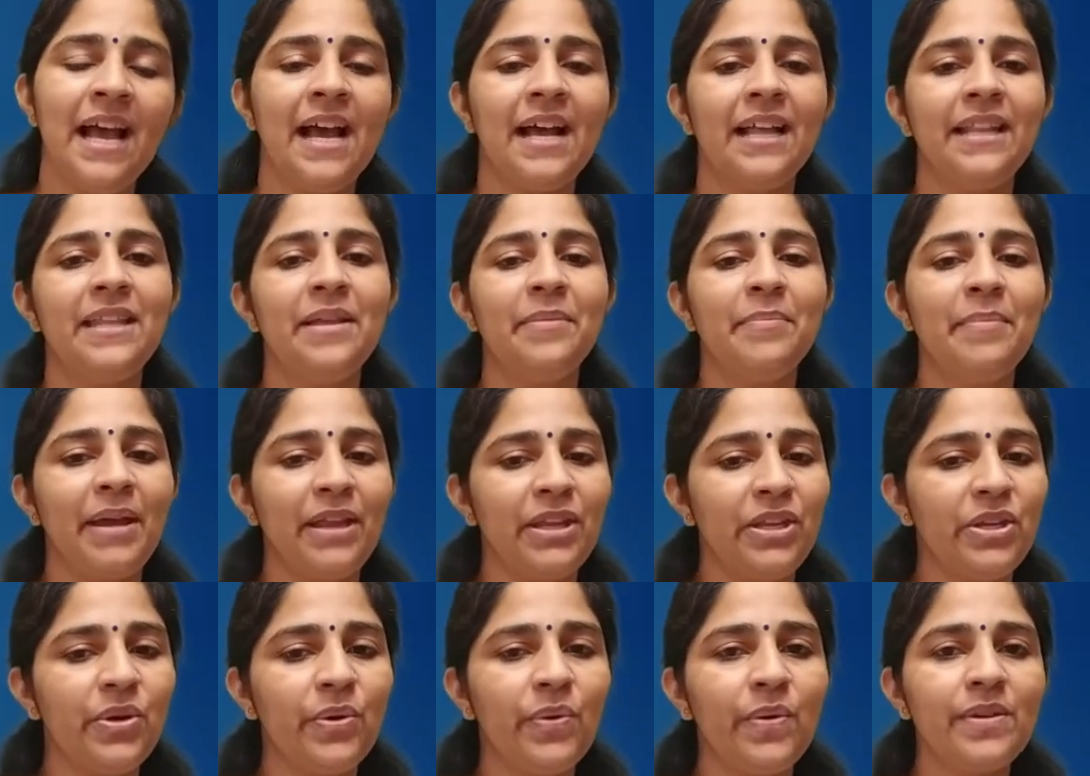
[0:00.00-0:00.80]
the
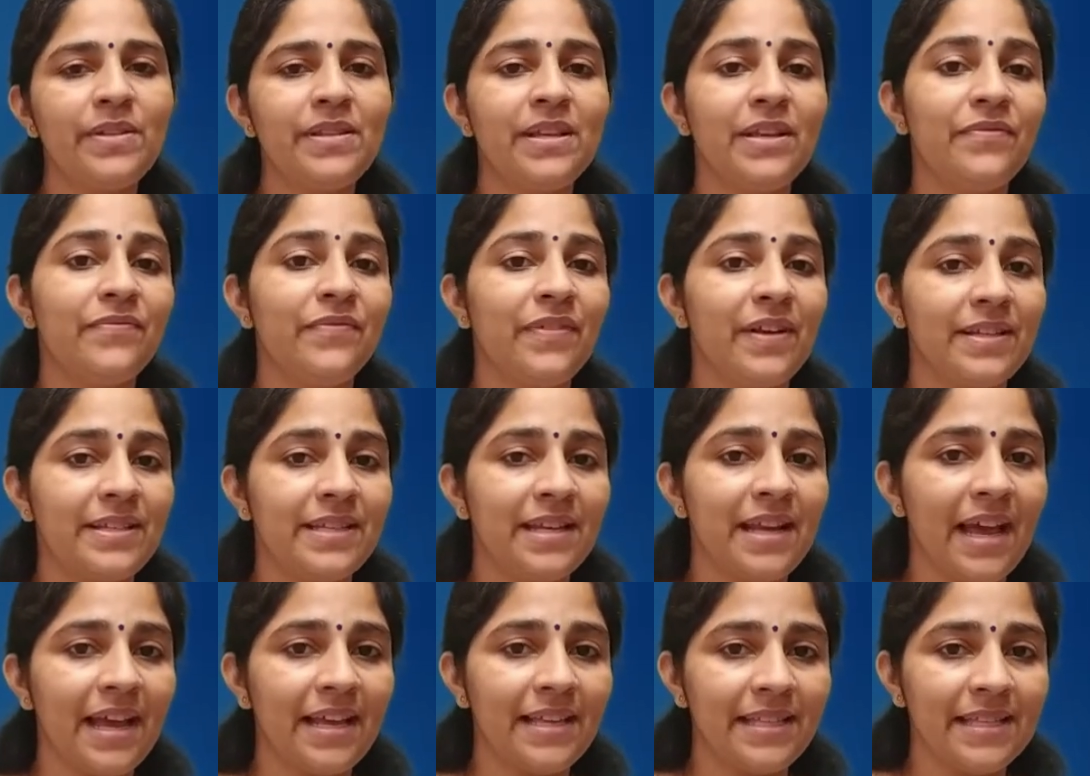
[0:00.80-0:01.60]
manures and
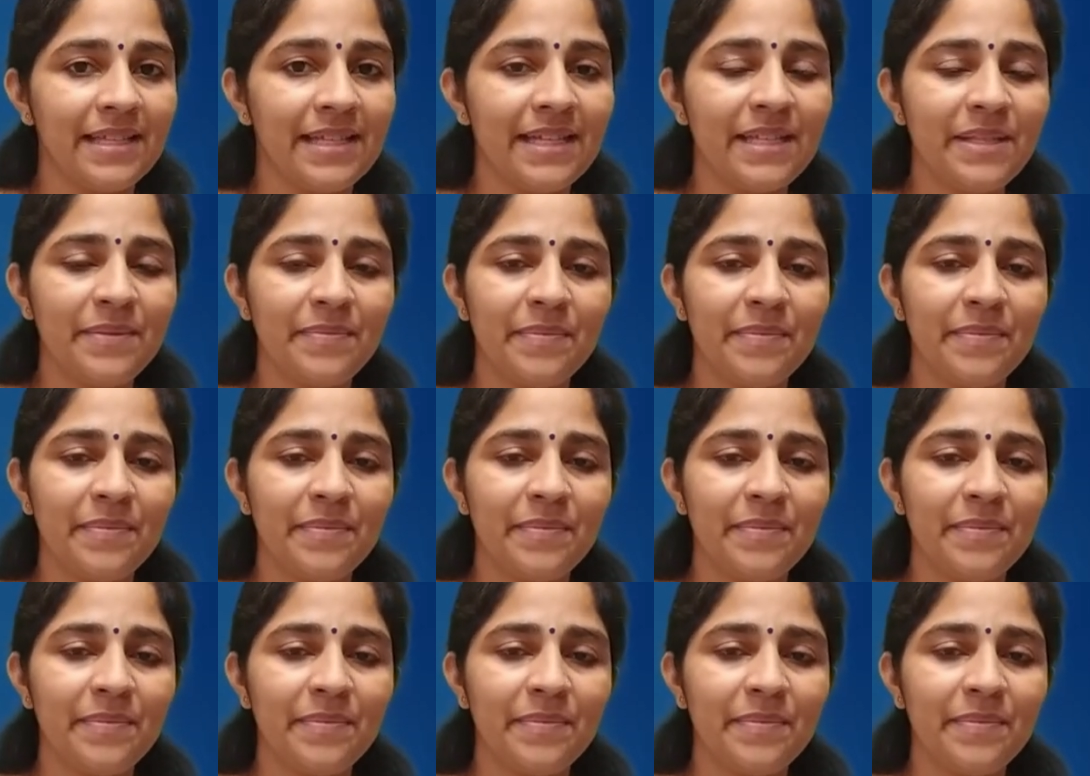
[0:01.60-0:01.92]
fertilizers.